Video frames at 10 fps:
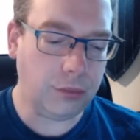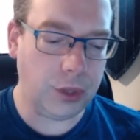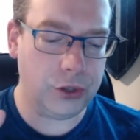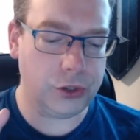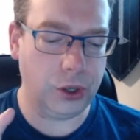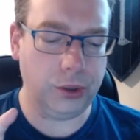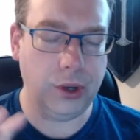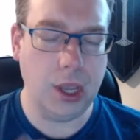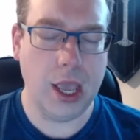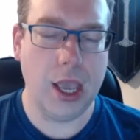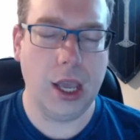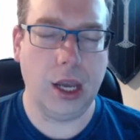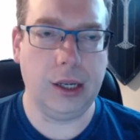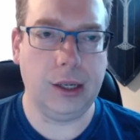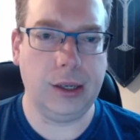So
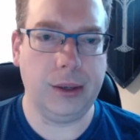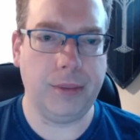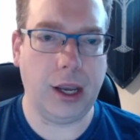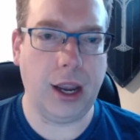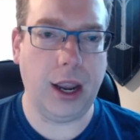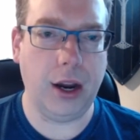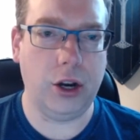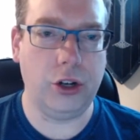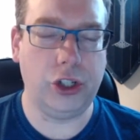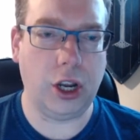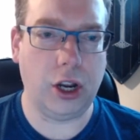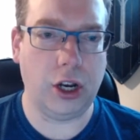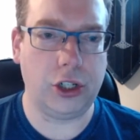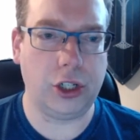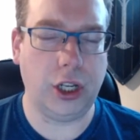I hired
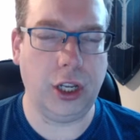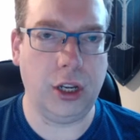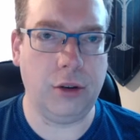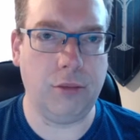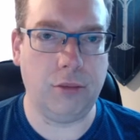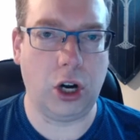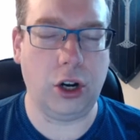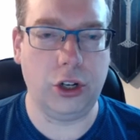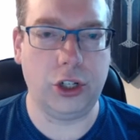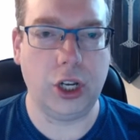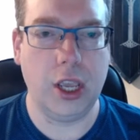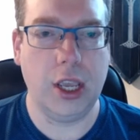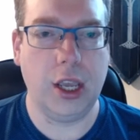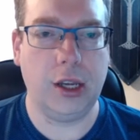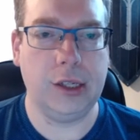Josh in March,
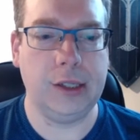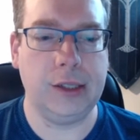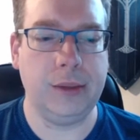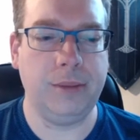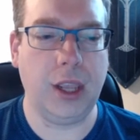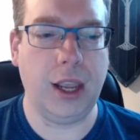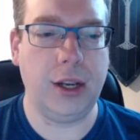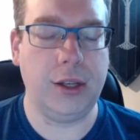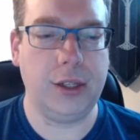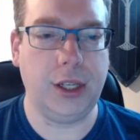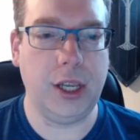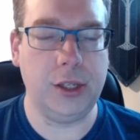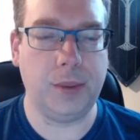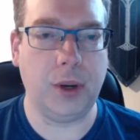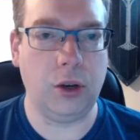and
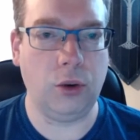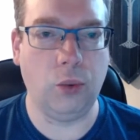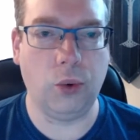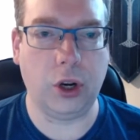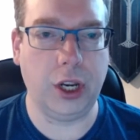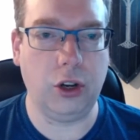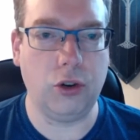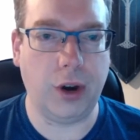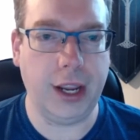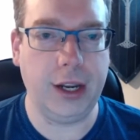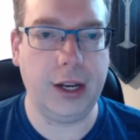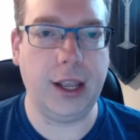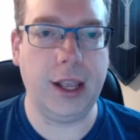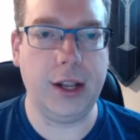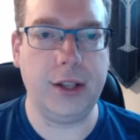he's been working great.
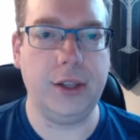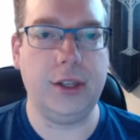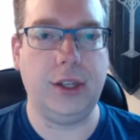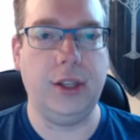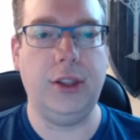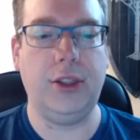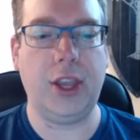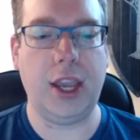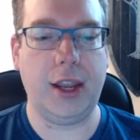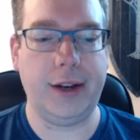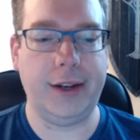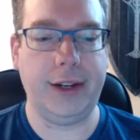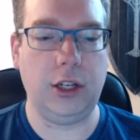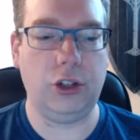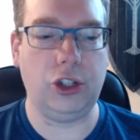And then
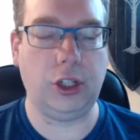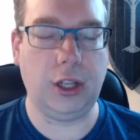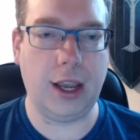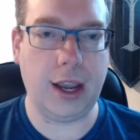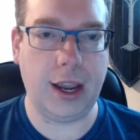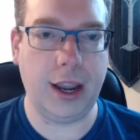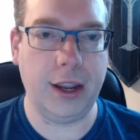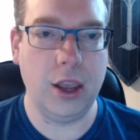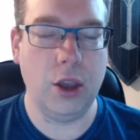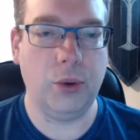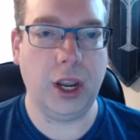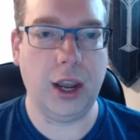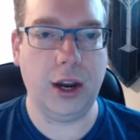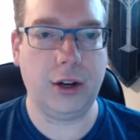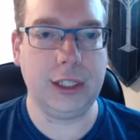in July, we
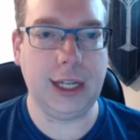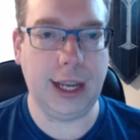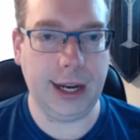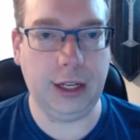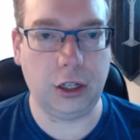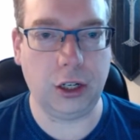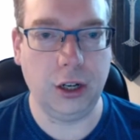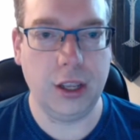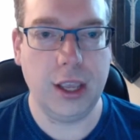hired Tyler,